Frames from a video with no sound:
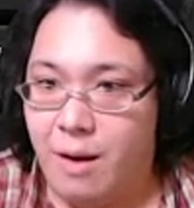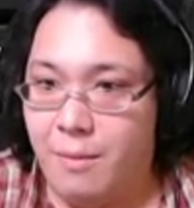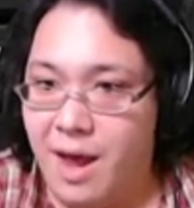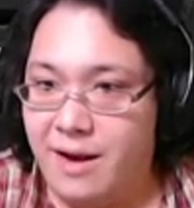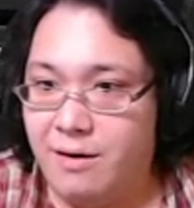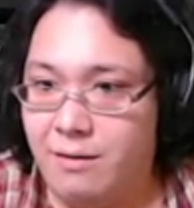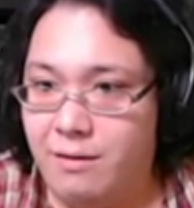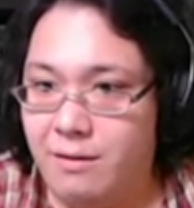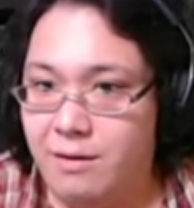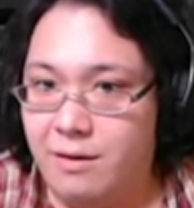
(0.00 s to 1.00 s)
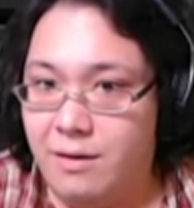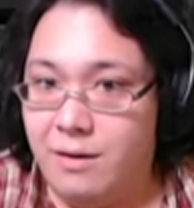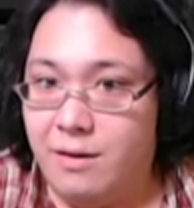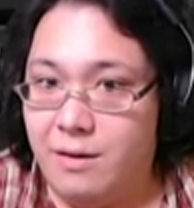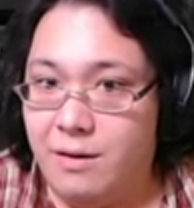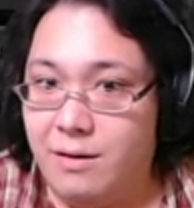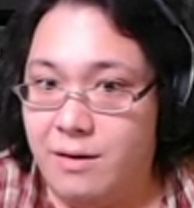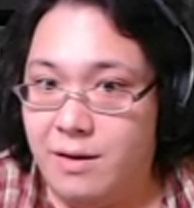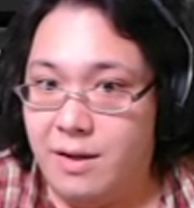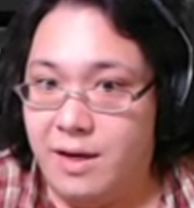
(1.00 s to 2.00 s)
banner,
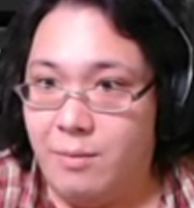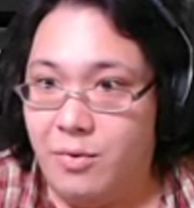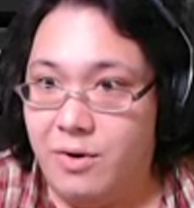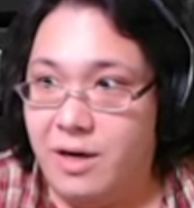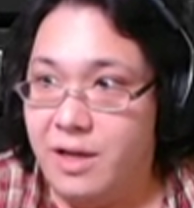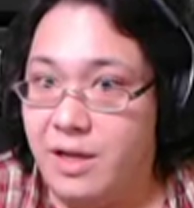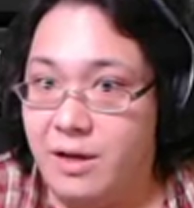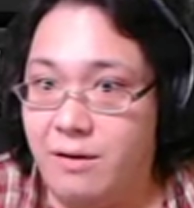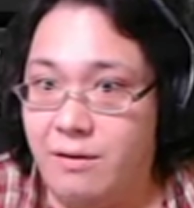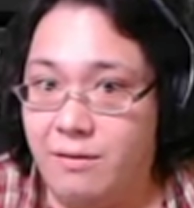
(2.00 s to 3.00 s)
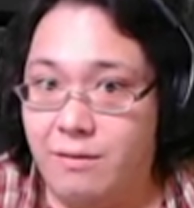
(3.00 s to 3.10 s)
and I'll put it in here.